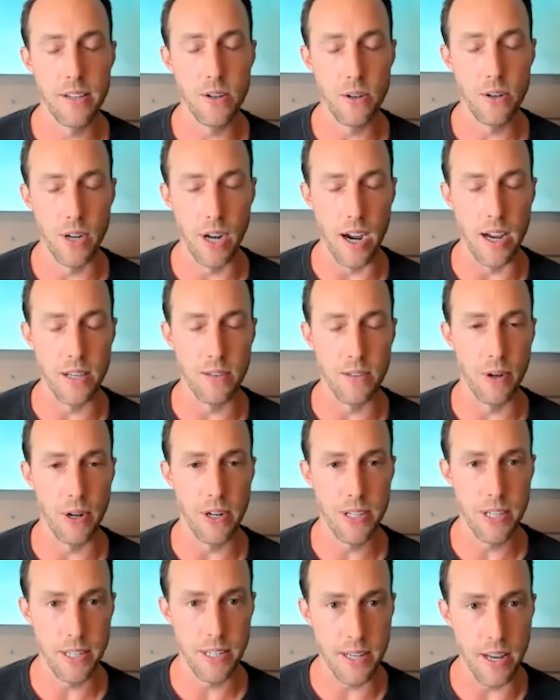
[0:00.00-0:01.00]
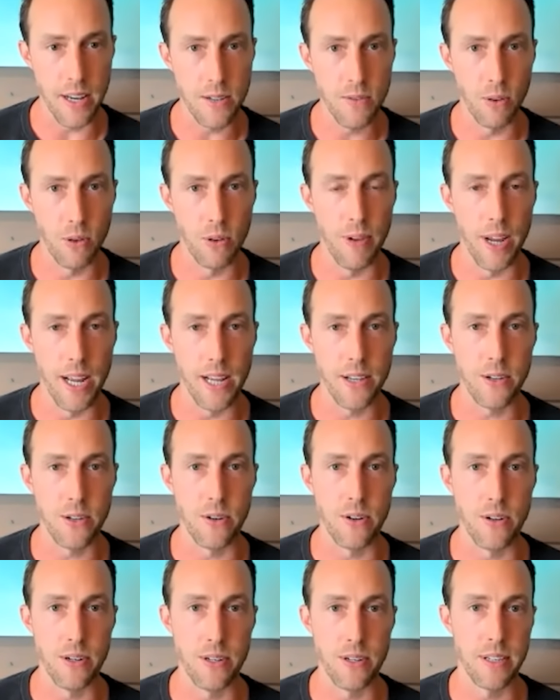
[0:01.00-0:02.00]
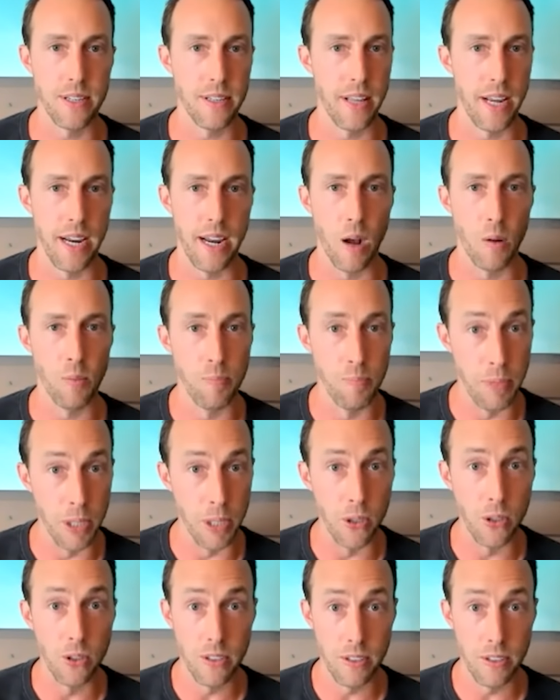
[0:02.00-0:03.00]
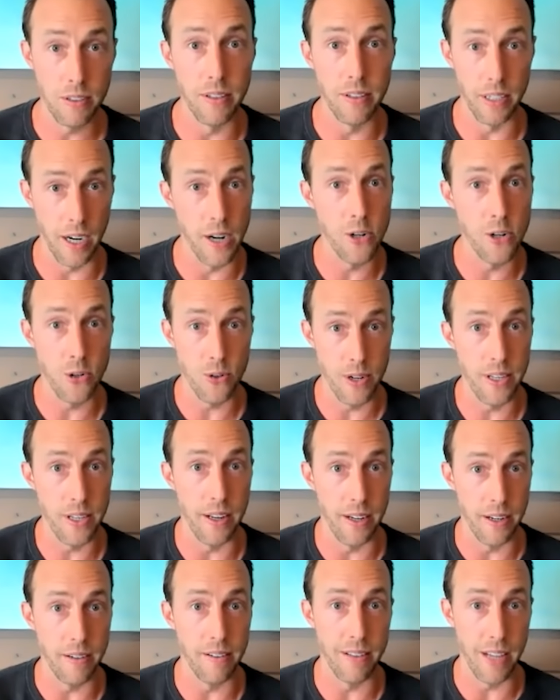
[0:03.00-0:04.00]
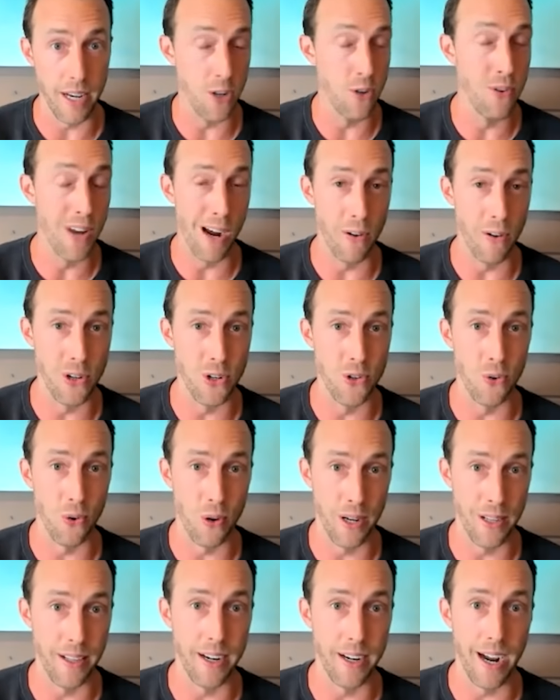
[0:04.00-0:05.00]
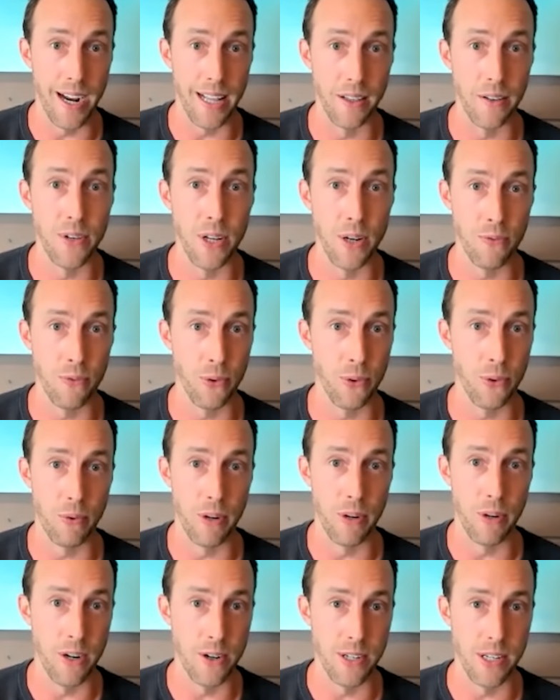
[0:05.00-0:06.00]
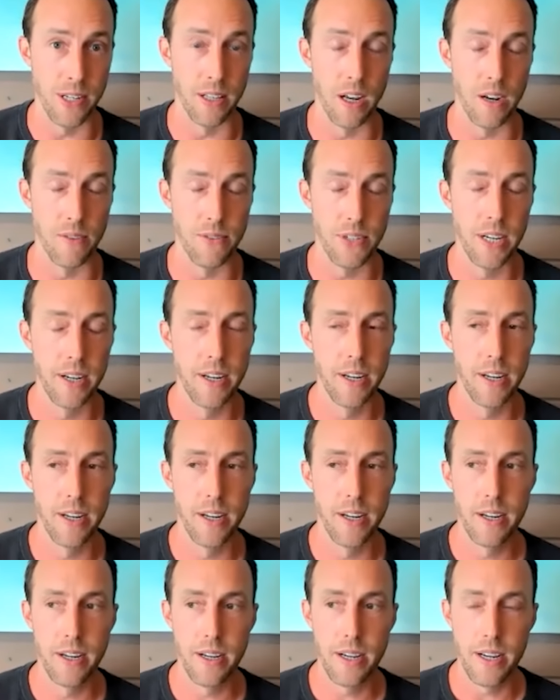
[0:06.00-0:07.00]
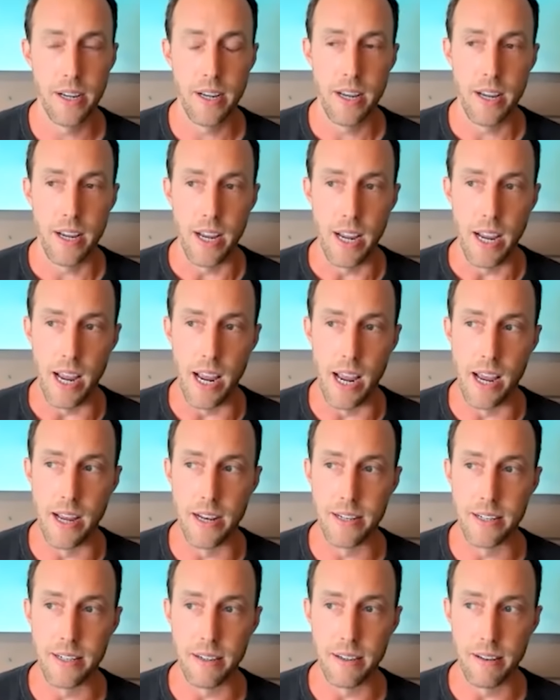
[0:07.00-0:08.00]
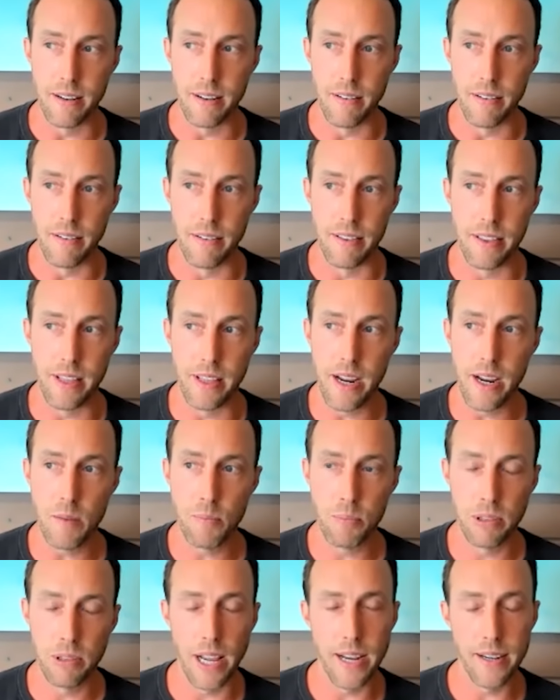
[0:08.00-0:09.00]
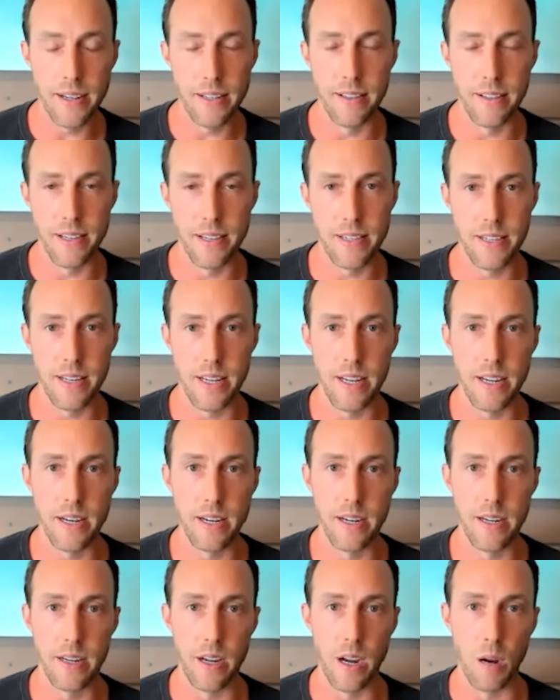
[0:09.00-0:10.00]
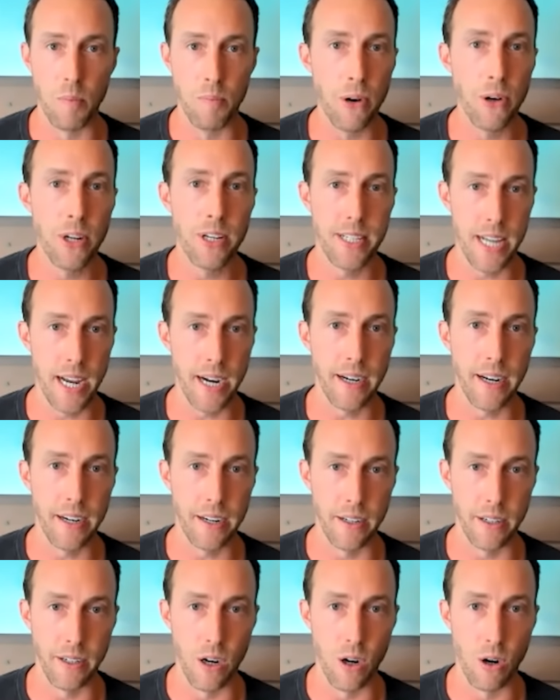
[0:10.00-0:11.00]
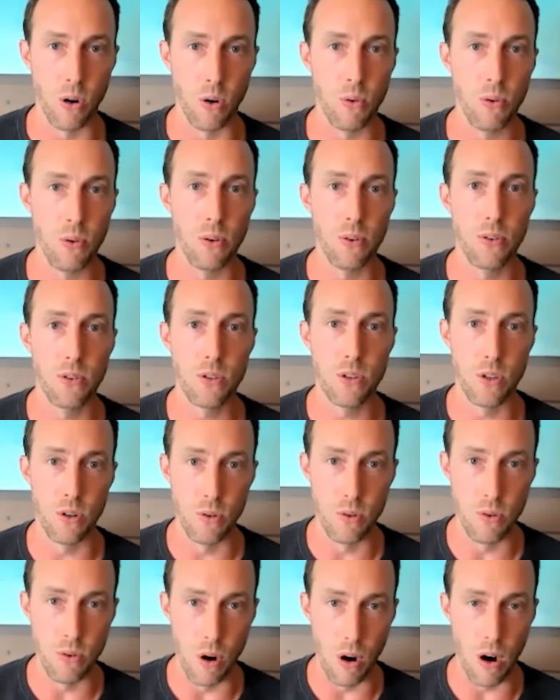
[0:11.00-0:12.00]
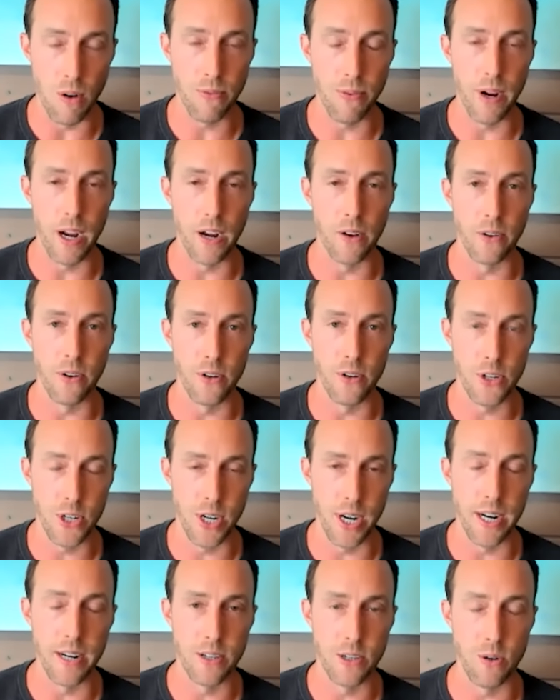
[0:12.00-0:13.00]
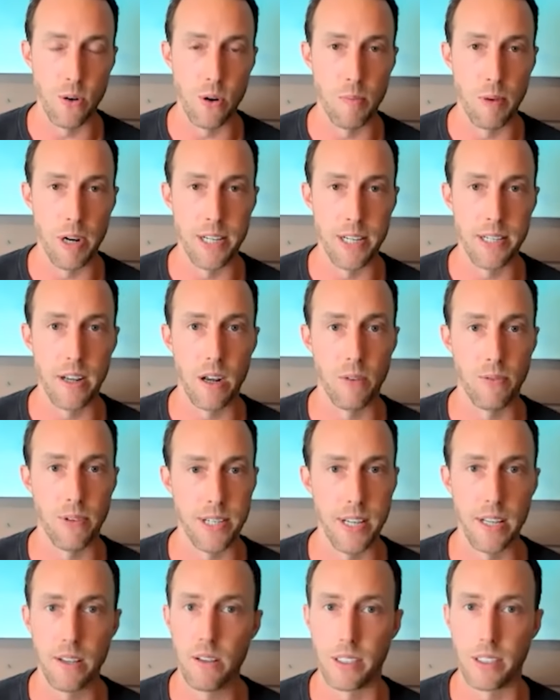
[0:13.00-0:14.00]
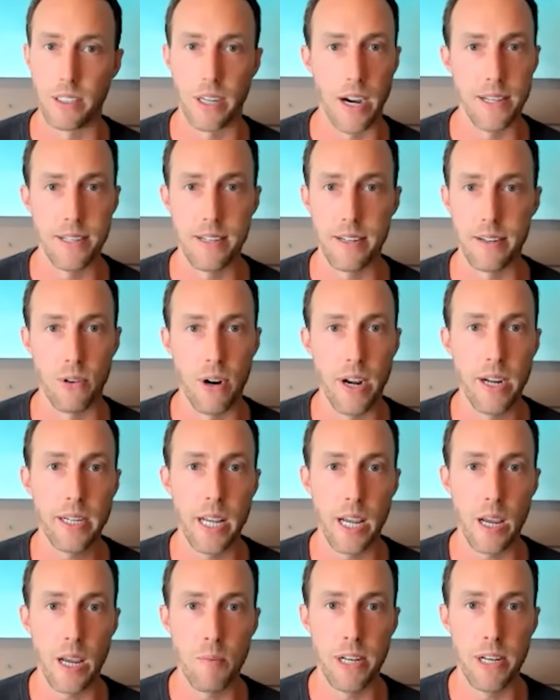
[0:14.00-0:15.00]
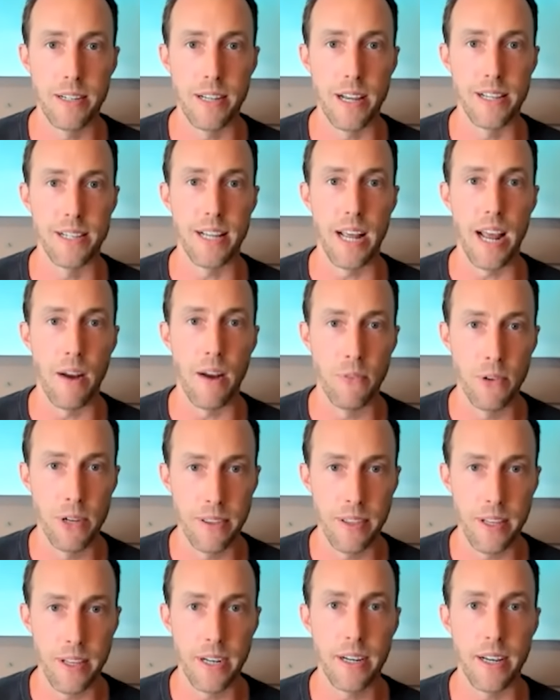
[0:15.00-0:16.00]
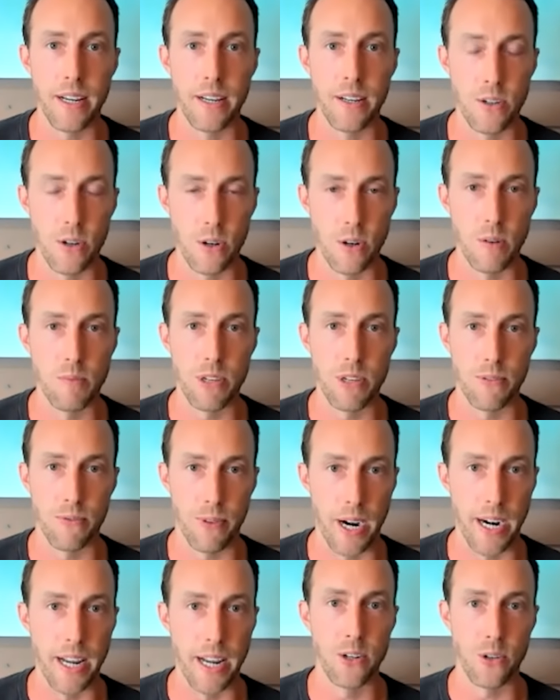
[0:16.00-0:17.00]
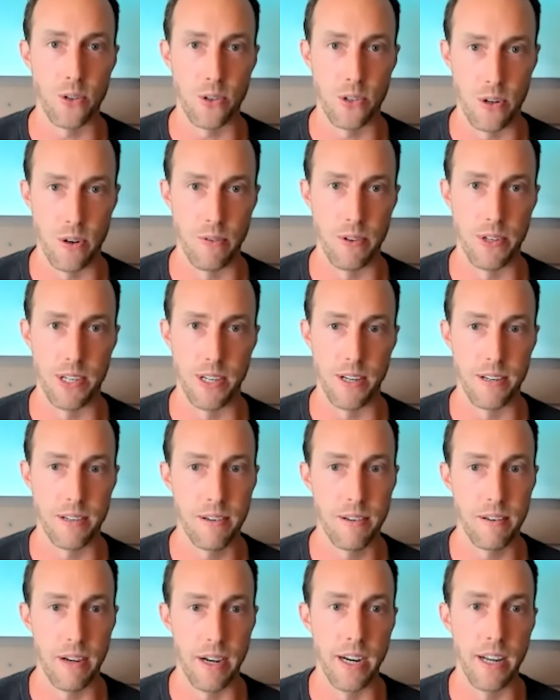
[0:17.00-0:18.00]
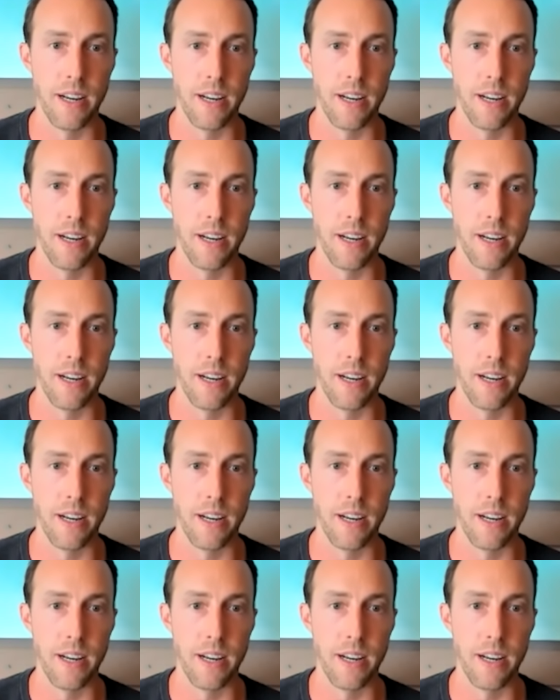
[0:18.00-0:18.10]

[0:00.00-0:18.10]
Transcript: These two guys, very successful investors. They helped build the country that you now enjoy and that I lived in for 3 years and loved. And they planted the seed about a decade ago to our founder, Shane Stewart, myself, and said, look, guys, Grand Cayman does everything in terms of financial services.